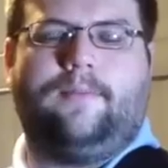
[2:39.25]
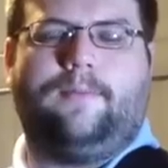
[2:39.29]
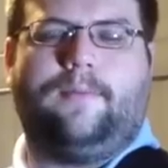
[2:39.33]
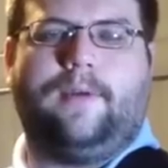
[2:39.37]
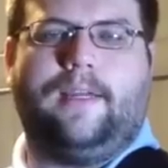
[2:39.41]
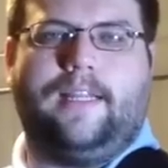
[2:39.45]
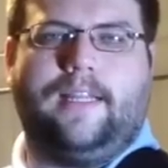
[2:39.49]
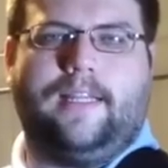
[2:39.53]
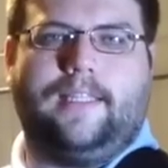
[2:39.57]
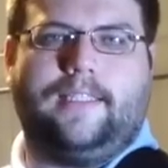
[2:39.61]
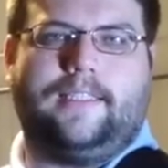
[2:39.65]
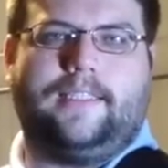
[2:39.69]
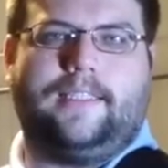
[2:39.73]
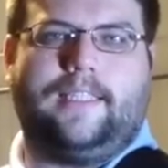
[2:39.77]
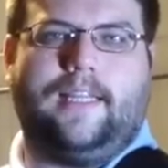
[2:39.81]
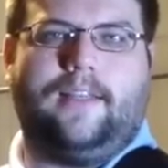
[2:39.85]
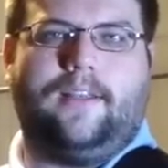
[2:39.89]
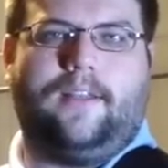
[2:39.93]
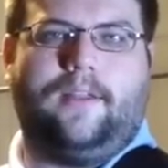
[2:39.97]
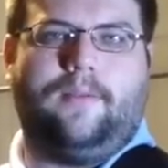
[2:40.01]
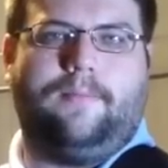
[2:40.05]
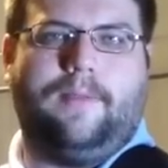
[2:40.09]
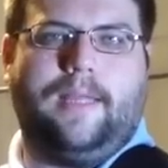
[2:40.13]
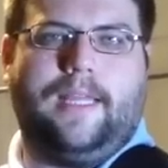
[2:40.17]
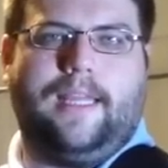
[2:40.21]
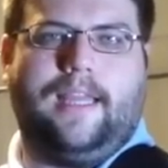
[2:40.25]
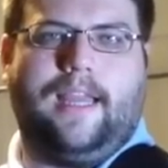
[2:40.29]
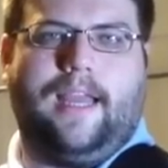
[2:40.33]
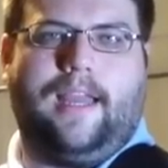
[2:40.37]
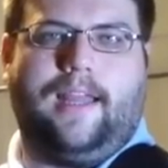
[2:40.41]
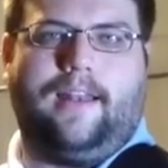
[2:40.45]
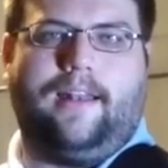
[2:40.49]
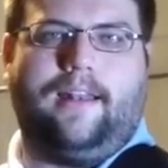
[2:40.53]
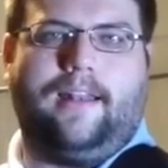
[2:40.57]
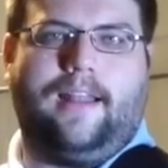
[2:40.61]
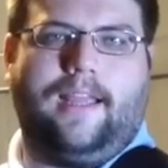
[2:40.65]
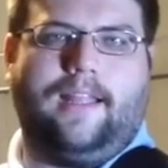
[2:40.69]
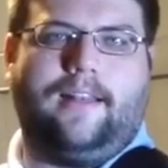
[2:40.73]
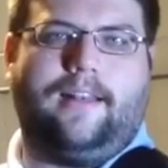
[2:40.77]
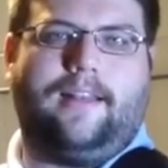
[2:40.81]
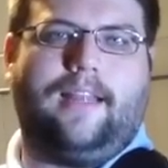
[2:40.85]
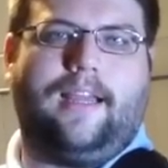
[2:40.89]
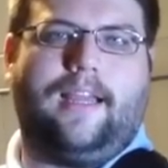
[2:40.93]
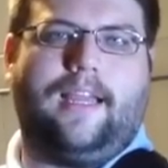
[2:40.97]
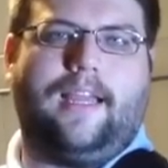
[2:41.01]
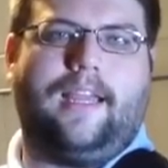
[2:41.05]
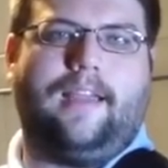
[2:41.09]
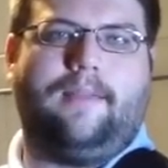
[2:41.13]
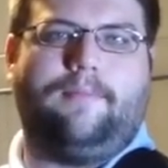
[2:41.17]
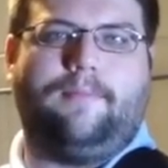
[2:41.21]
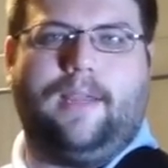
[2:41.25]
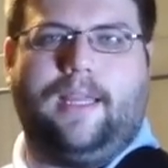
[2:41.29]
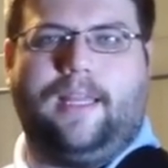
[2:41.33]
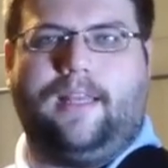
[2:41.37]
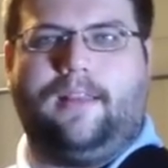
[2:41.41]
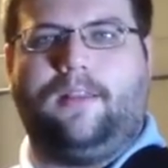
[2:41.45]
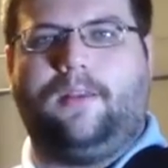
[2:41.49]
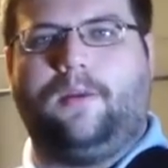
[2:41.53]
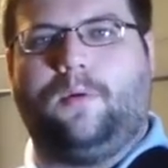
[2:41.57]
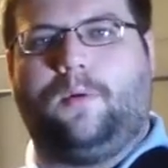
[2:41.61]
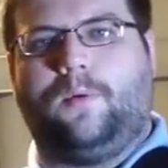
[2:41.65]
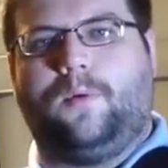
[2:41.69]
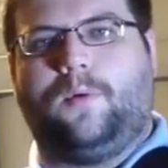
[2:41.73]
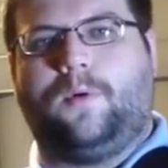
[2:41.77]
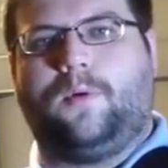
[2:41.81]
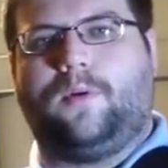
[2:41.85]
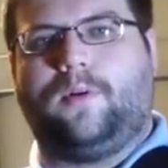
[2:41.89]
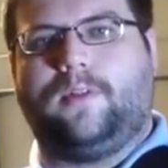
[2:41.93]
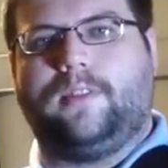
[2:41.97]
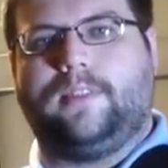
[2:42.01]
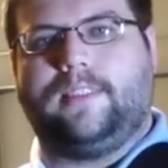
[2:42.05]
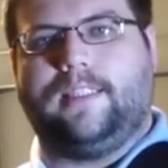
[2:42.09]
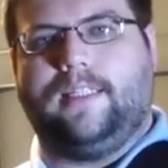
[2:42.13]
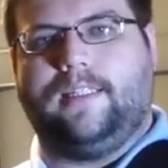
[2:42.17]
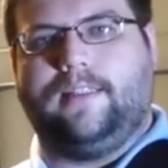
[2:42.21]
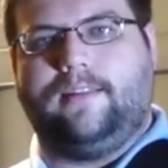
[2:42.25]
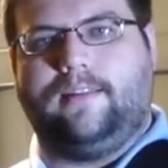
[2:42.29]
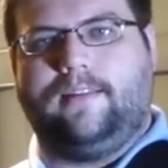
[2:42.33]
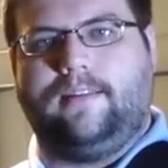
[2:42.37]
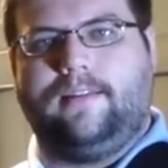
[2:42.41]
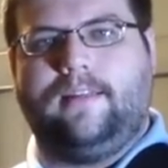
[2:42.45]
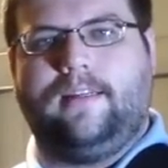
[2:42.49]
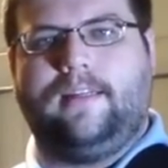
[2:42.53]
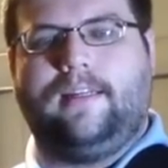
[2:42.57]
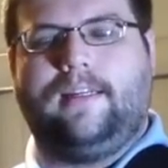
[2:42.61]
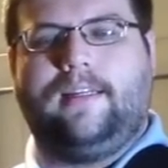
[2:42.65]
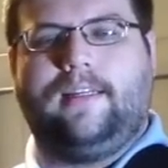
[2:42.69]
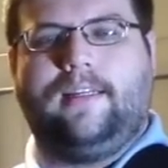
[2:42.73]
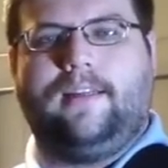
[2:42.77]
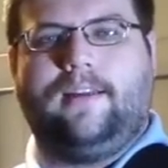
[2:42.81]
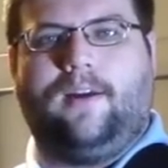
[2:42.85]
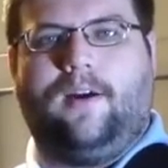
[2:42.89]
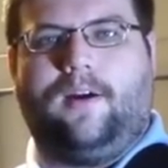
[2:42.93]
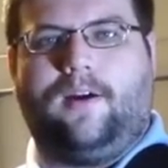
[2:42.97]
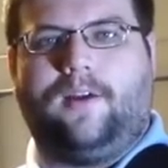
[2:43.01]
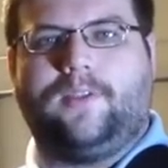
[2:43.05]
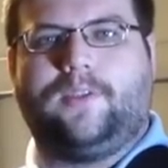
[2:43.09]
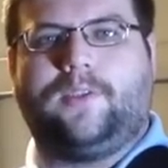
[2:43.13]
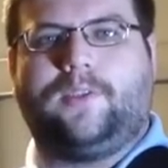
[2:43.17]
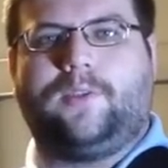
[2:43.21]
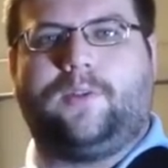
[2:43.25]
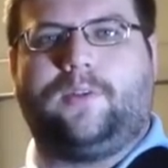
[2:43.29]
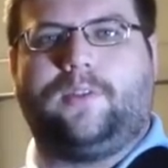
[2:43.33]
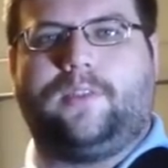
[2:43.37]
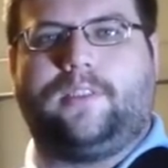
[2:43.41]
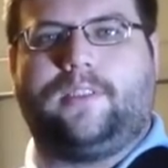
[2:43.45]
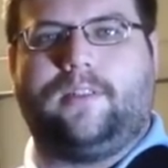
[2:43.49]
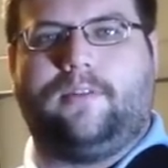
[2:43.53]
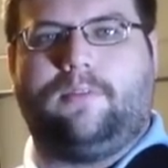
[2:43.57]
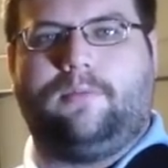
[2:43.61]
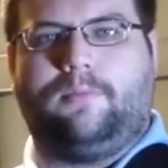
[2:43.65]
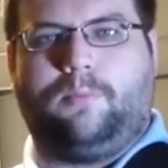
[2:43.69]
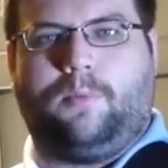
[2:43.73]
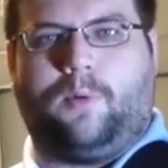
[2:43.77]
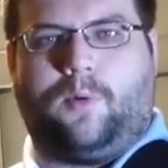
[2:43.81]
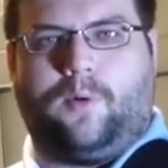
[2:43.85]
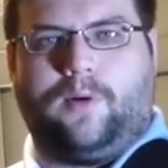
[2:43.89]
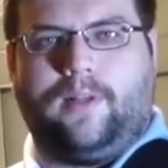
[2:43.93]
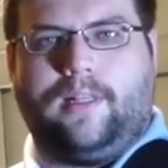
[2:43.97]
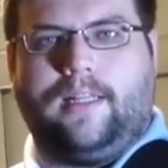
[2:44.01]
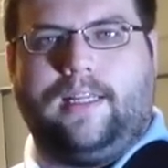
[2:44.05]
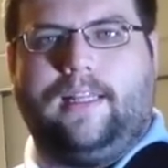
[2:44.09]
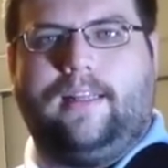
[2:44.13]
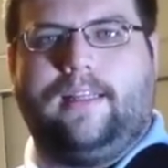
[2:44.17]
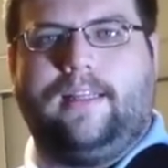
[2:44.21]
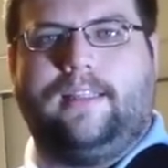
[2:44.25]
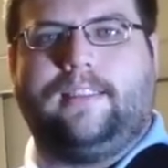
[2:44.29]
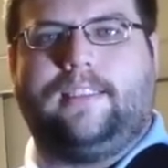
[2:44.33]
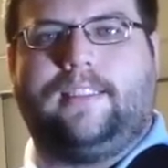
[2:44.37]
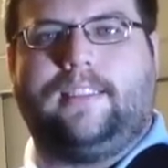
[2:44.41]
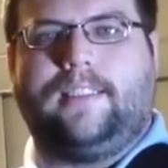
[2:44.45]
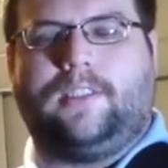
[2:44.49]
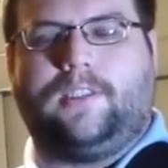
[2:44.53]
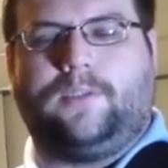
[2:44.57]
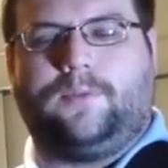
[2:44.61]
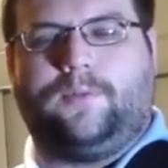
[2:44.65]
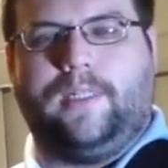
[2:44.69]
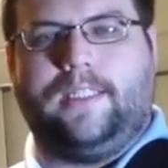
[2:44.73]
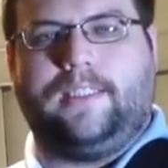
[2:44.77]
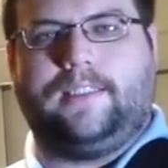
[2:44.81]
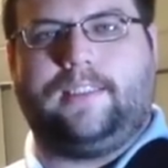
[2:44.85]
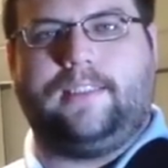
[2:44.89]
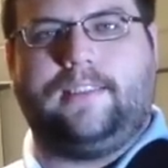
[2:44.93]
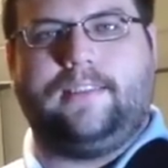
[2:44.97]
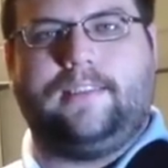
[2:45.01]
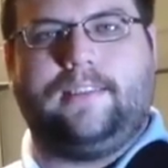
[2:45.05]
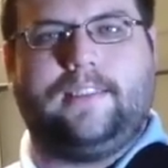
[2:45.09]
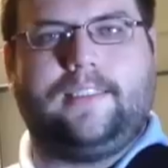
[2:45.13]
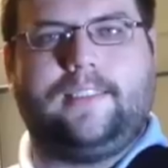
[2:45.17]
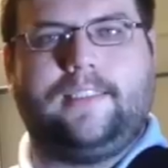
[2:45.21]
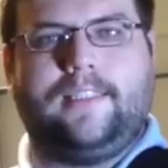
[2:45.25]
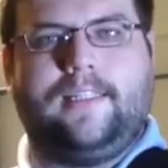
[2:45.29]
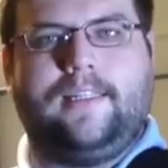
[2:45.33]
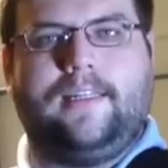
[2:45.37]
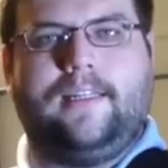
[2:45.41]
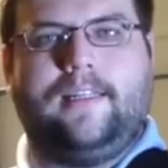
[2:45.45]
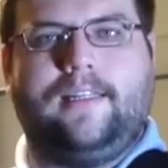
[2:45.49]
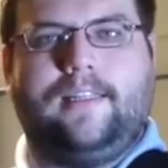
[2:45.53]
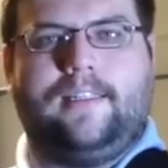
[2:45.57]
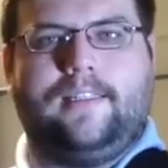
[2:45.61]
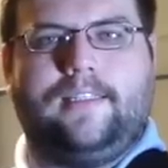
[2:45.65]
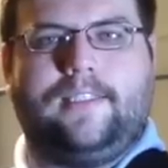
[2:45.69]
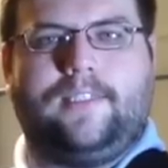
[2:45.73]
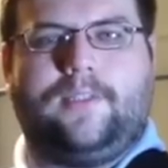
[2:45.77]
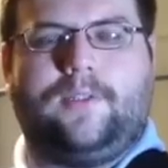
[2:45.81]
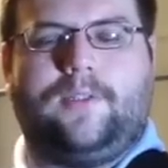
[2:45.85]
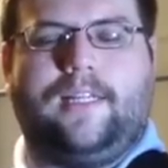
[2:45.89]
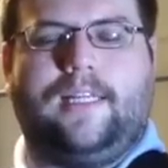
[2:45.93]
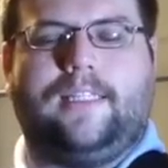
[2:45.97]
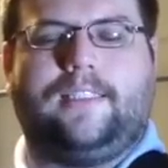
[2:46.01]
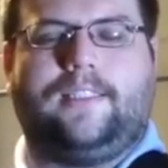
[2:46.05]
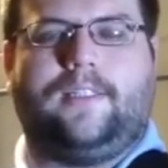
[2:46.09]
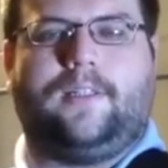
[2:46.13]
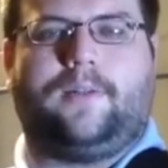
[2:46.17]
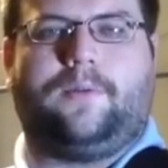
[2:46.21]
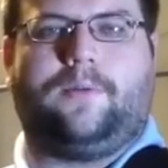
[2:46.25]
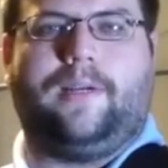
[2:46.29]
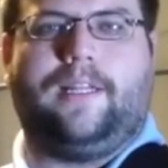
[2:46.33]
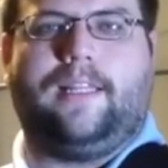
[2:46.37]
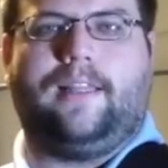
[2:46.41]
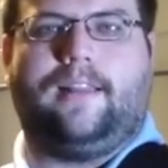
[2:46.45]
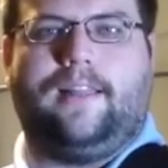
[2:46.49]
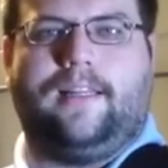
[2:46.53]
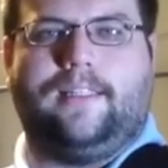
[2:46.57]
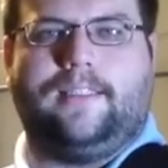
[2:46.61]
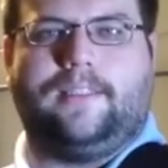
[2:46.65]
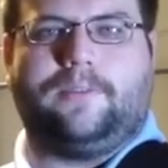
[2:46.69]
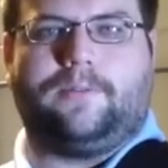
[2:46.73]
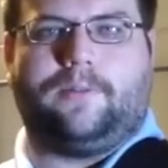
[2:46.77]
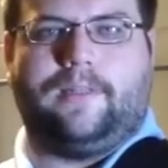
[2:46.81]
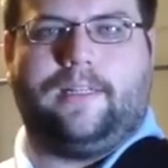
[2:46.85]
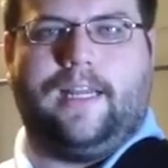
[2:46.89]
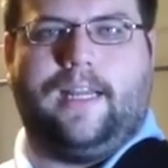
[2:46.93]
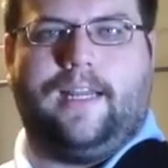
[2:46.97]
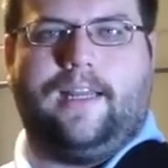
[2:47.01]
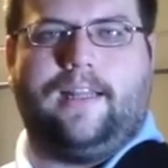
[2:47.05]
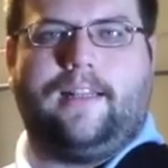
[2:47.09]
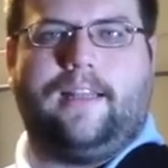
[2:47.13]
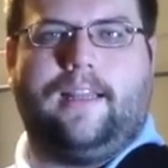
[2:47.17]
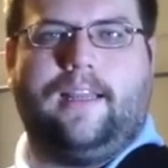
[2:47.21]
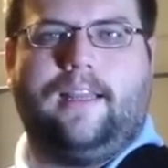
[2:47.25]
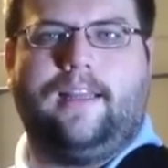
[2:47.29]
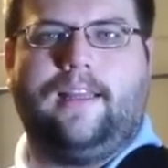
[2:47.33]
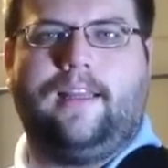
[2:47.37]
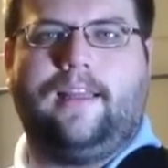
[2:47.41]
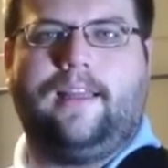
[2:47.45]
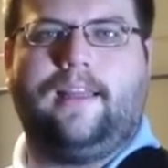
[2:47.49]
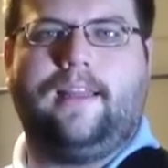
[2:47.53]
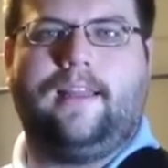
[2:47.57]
Weddings tend to be at nighttime, indoors, and all sorts of poorly lit situations, so that's a great lens for that.